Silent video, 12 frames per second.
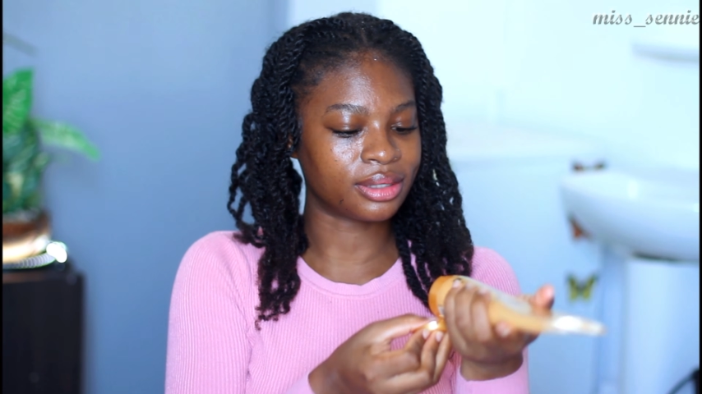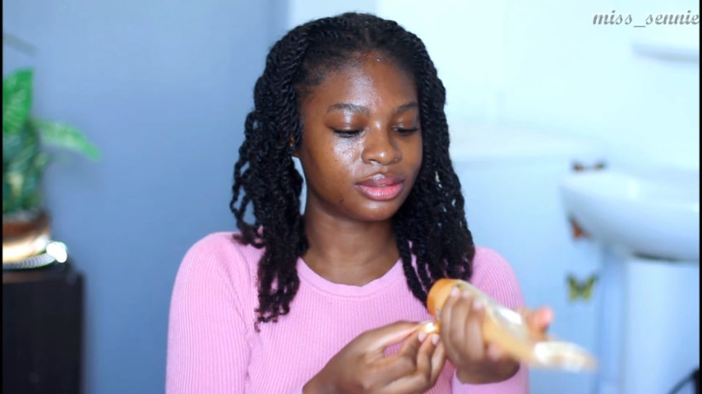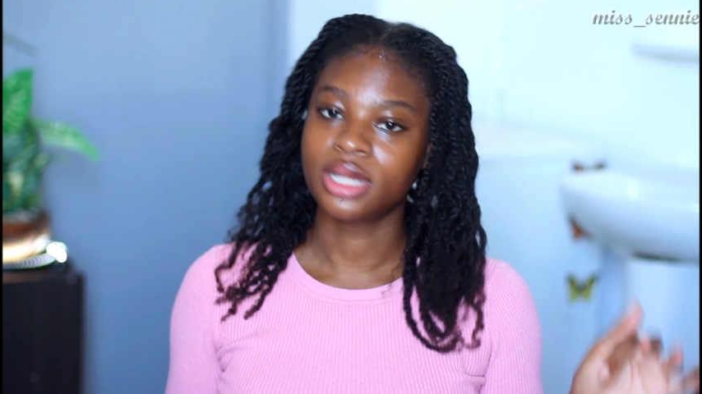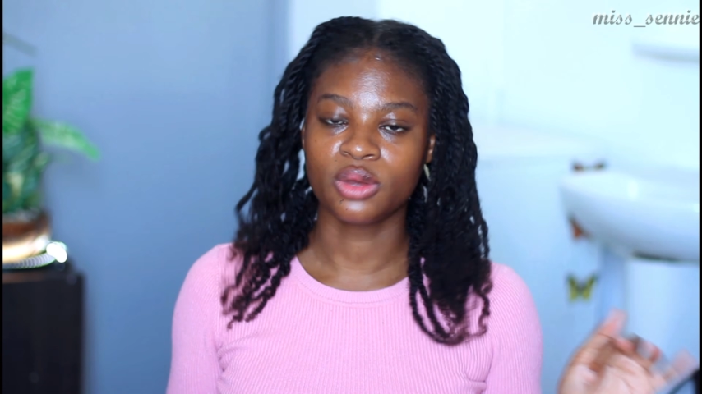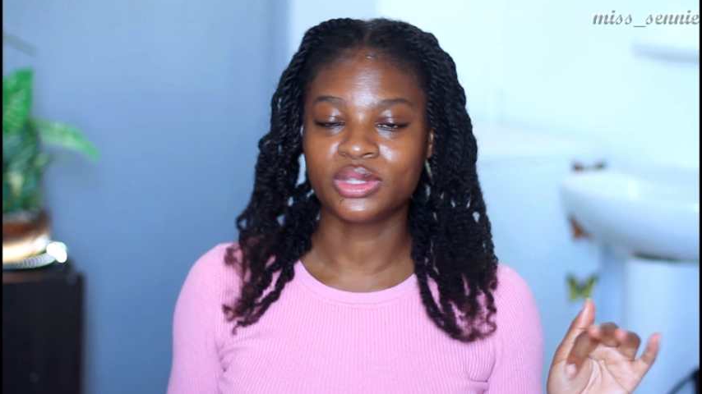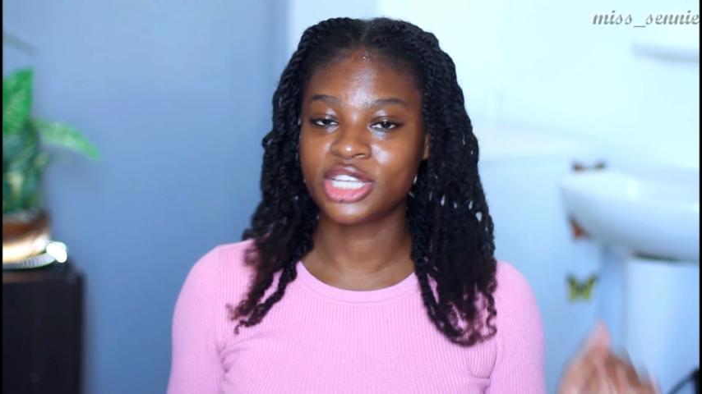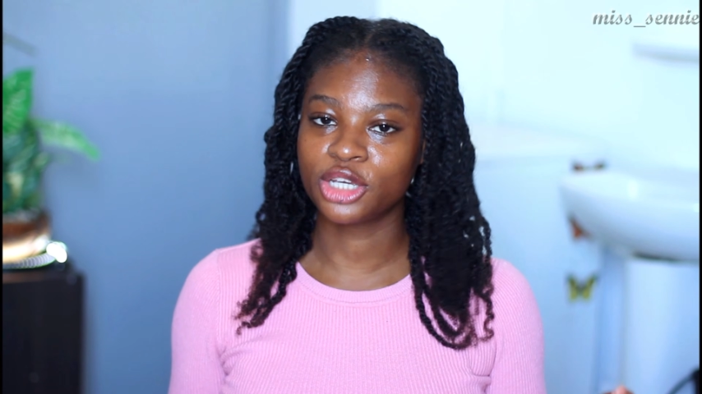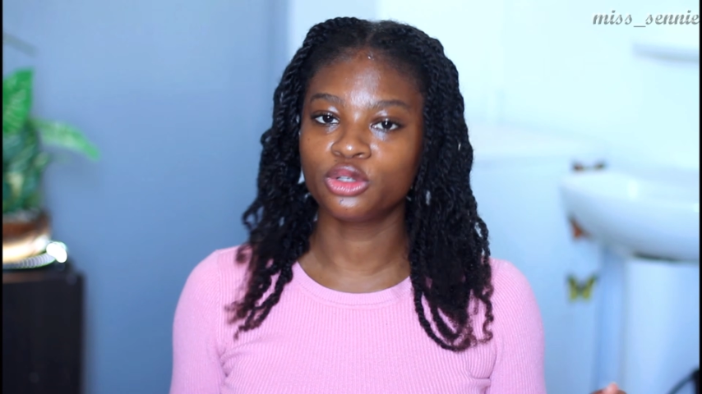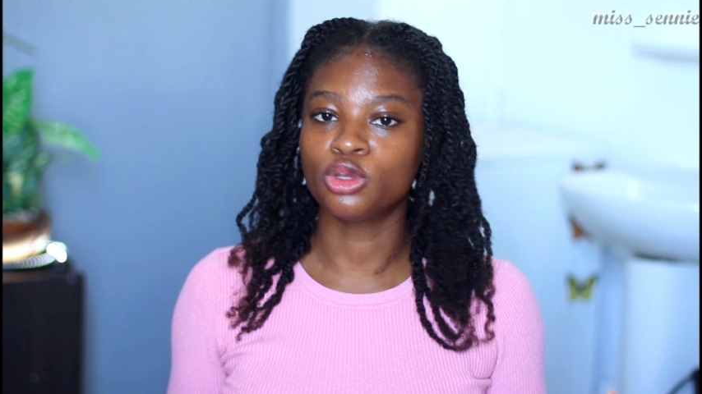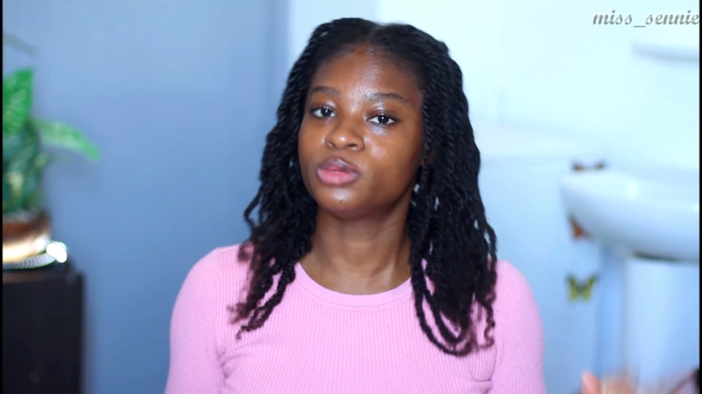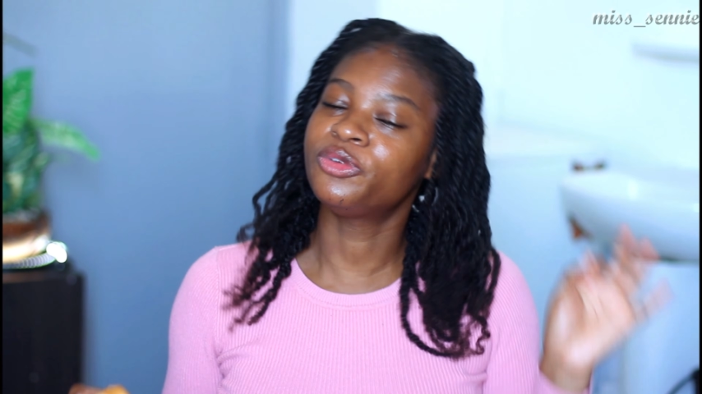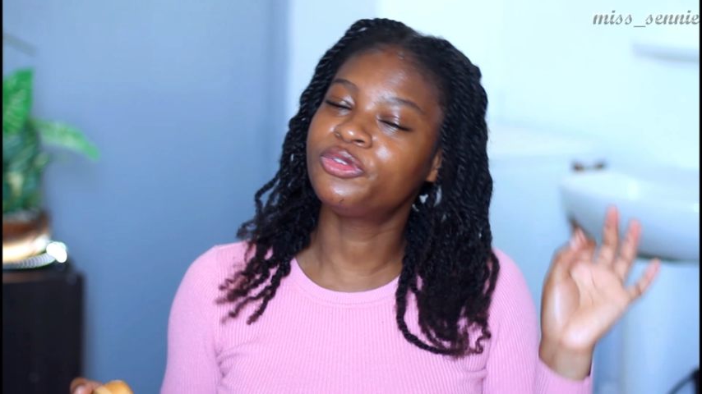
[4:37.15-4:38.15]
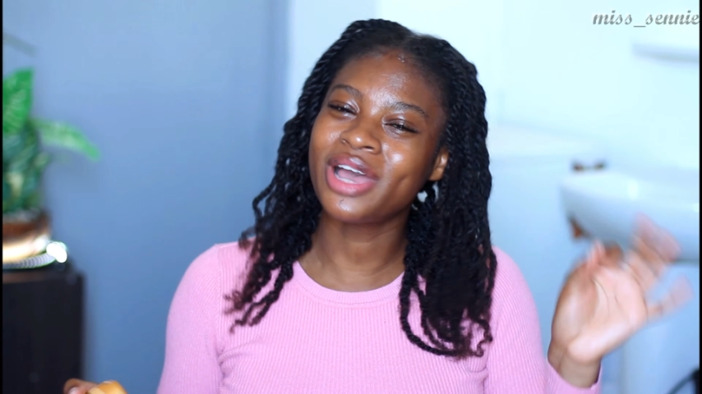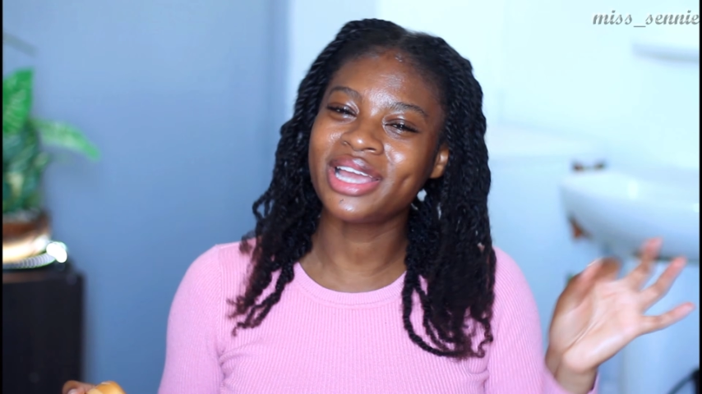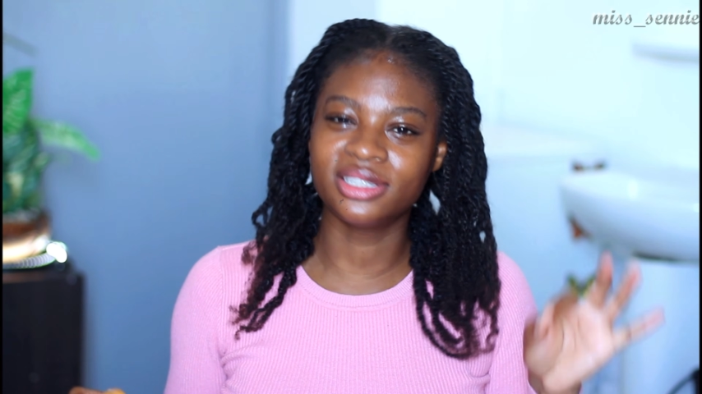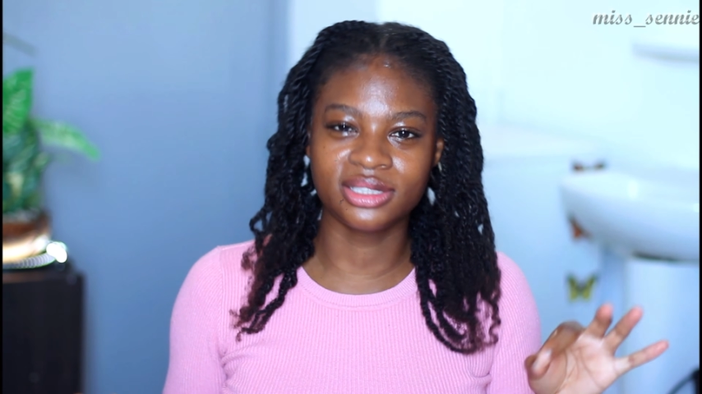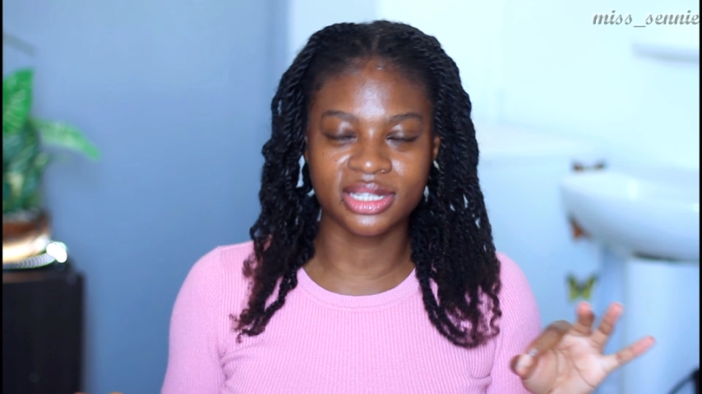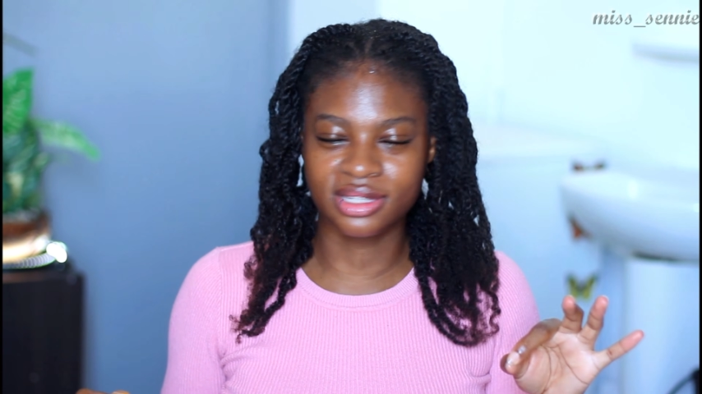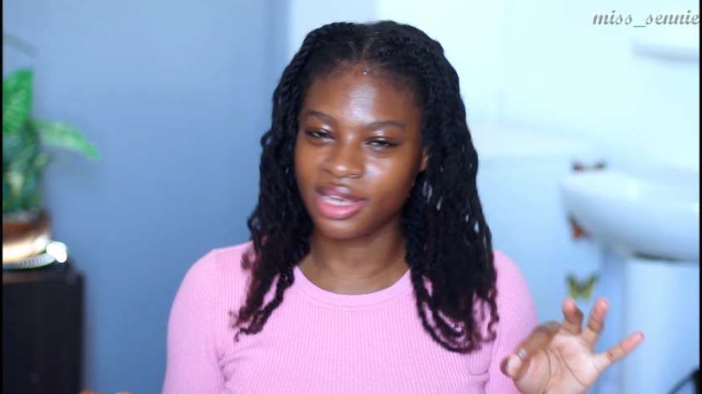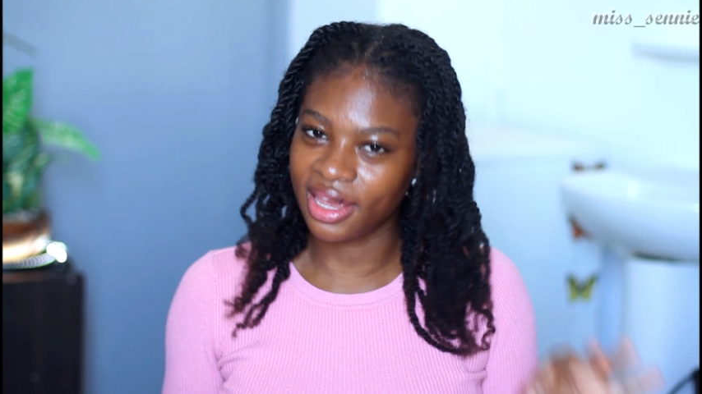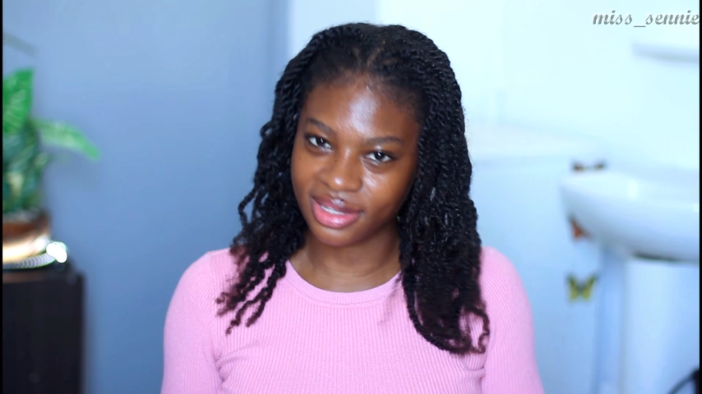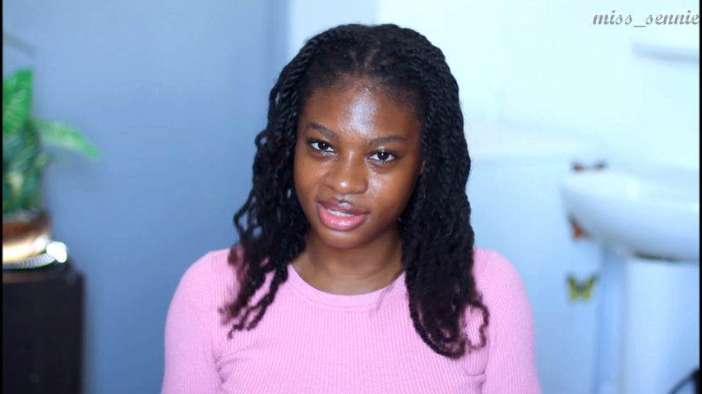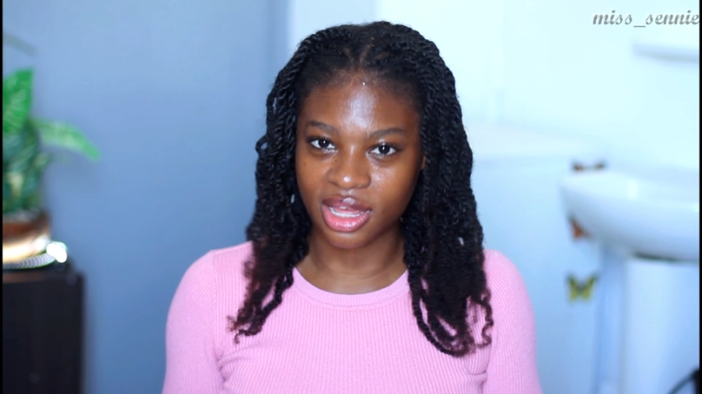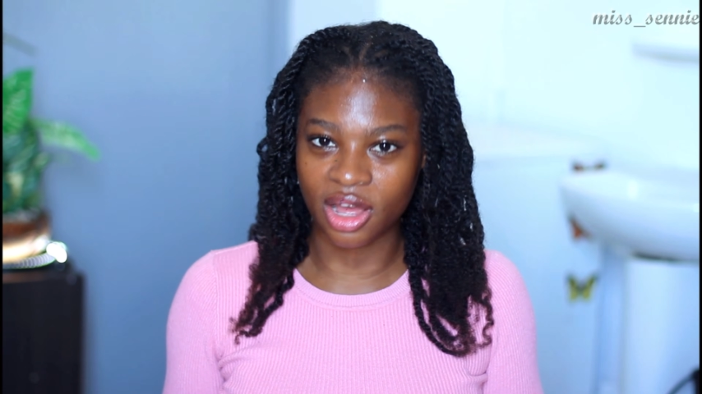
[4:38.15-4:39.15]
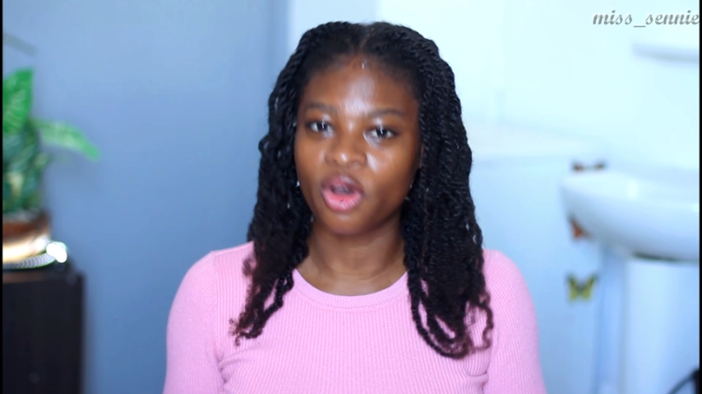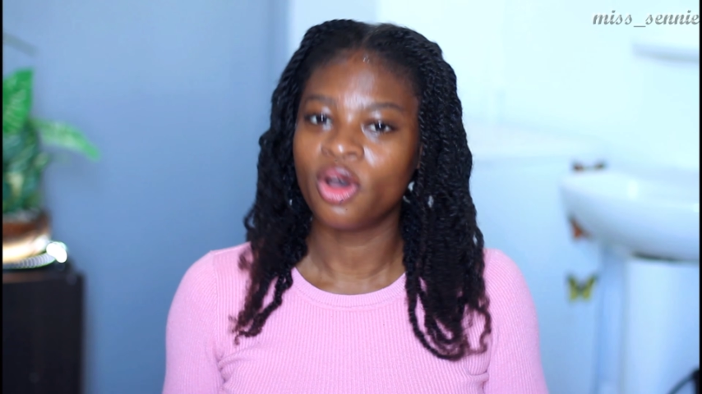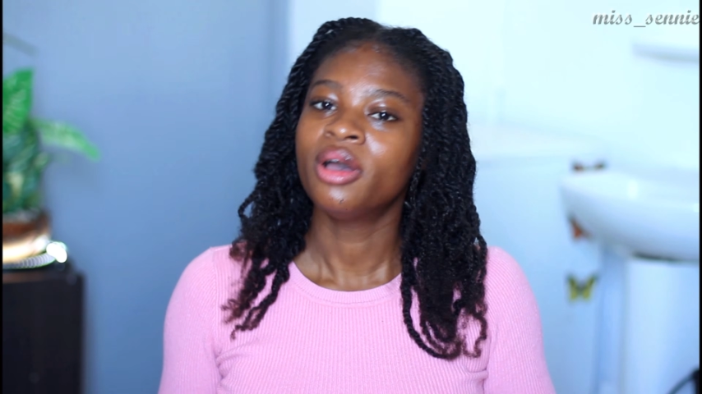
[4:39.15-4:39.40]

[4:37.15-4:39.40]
Now take note, before I did this hairstyle,